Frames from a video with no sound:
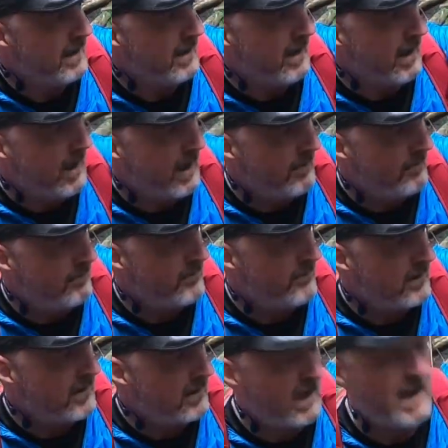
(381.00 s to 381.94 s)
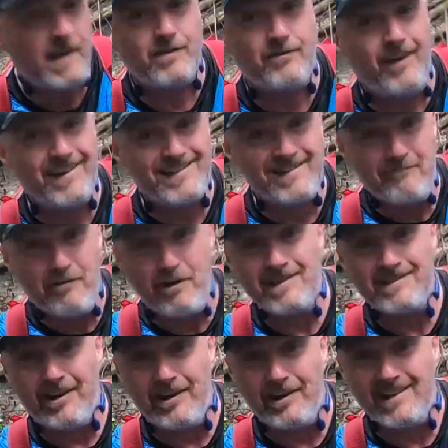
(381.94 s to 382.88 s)
and let's face it,
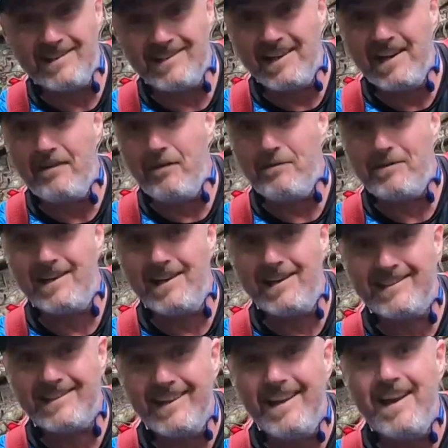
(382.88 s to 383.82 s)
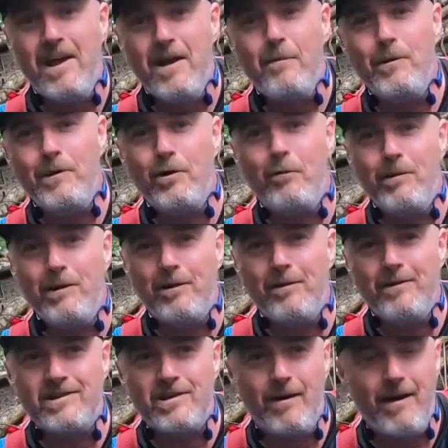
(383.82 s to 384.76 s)
running's not easy. If it was easy, we'd all be
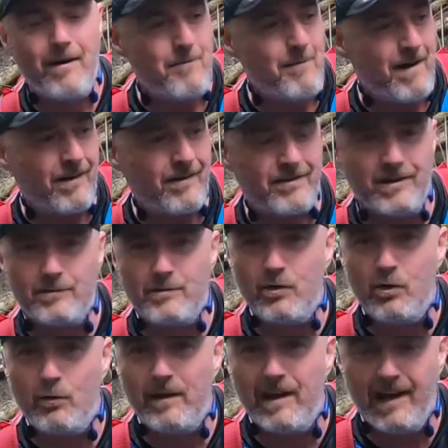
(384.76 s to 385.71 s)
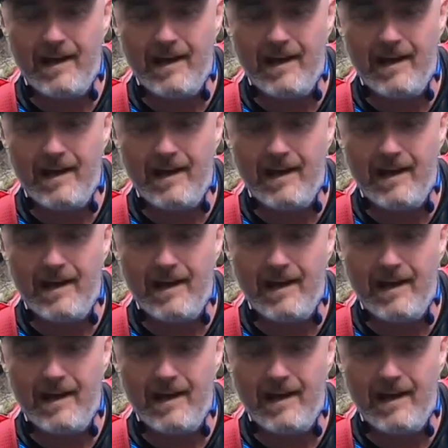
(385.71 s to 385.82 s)
doing 2-hour marathons, we'd all be